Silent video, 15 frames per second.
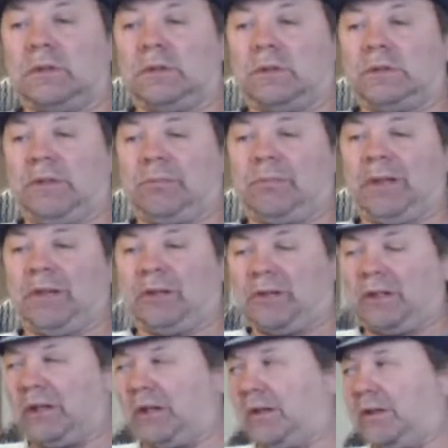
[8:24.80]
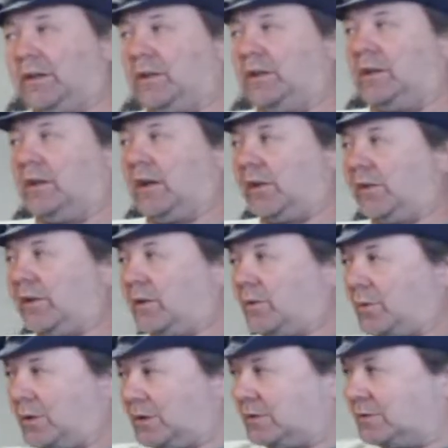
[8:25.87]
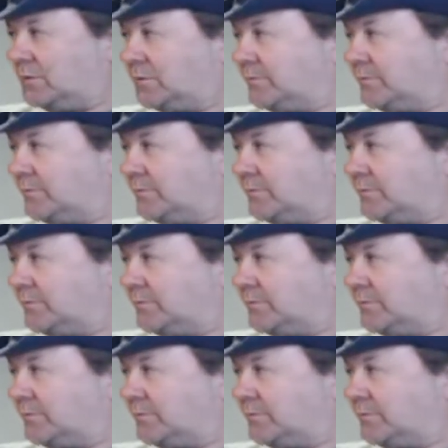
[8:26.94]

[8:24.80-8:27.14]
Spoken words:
You're building another one?